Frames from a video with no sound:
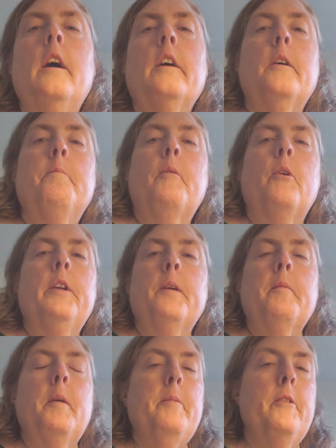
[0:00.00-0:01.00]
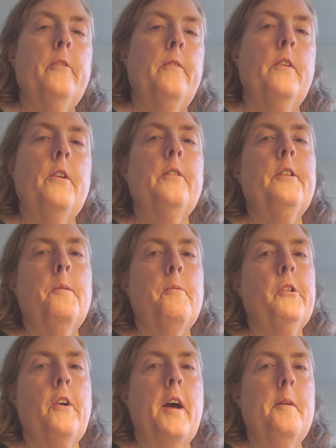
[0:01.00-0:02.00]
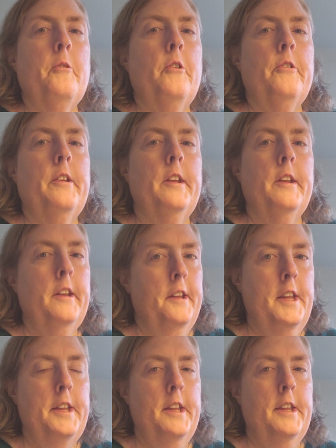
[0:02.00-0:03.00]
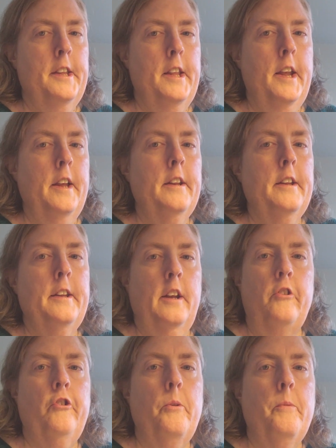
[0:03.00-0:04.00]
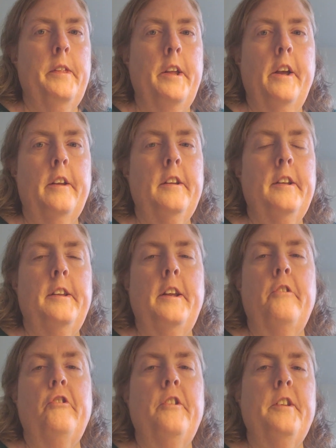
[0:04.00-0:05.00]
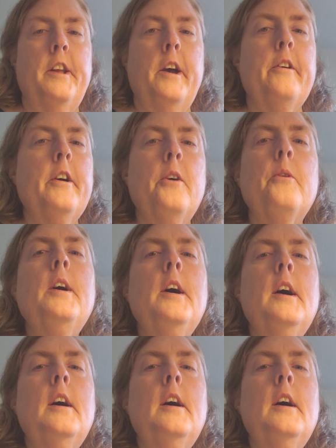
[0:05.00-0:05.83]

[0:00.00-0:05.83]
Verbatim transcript: Good morning, my beautiful subscribers. This is Anastasia with Anastasia's Tarot.